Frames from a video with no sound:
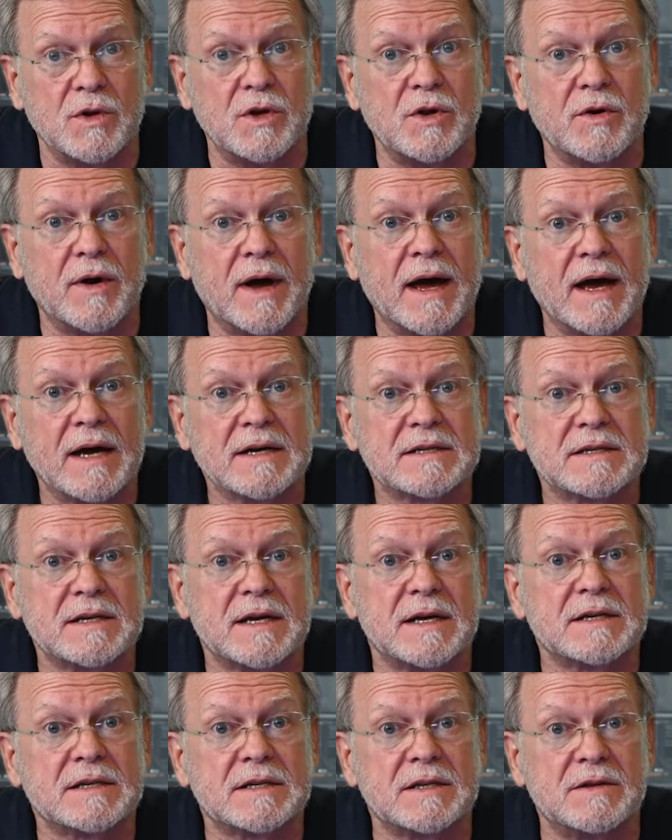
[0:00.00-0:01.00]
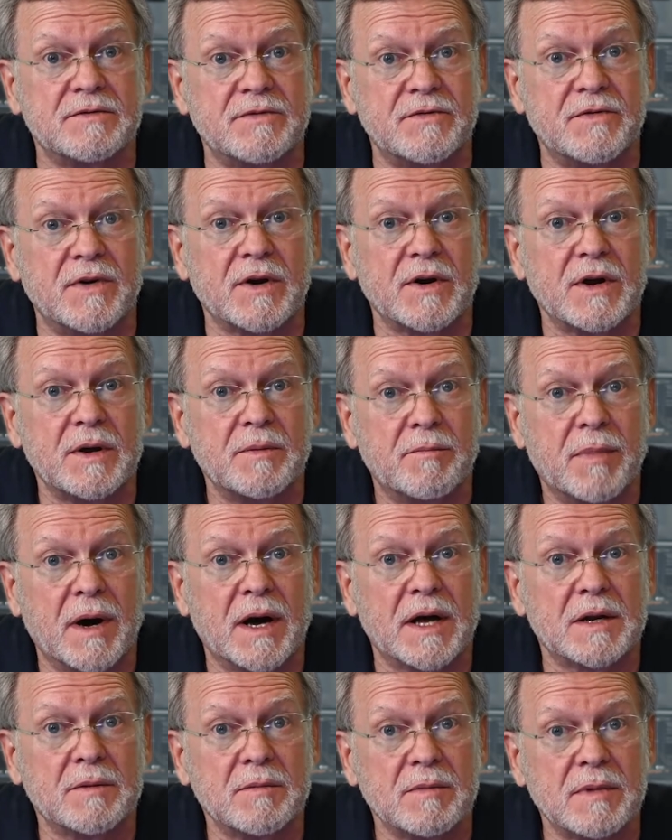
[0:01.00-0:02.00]
you access the very
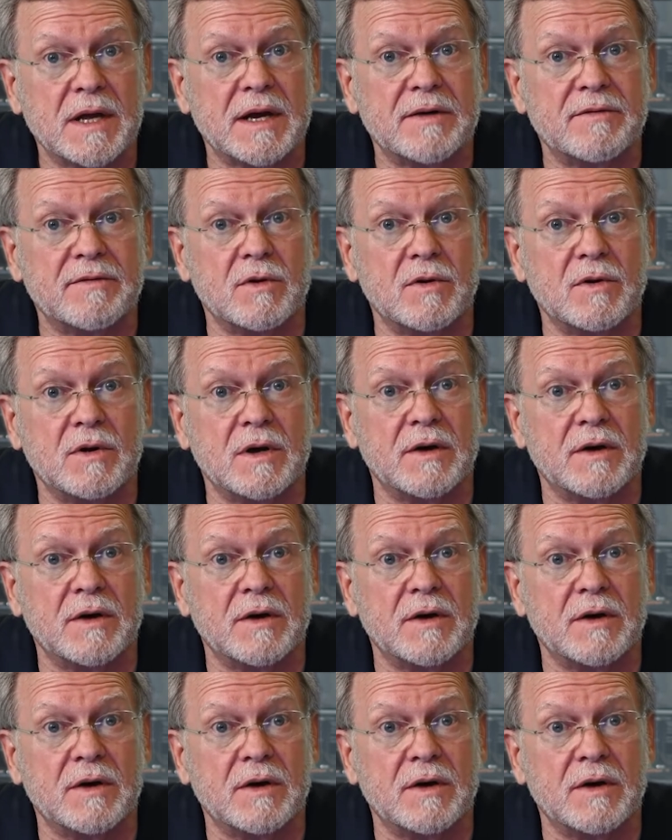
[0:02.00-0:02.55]
bottom level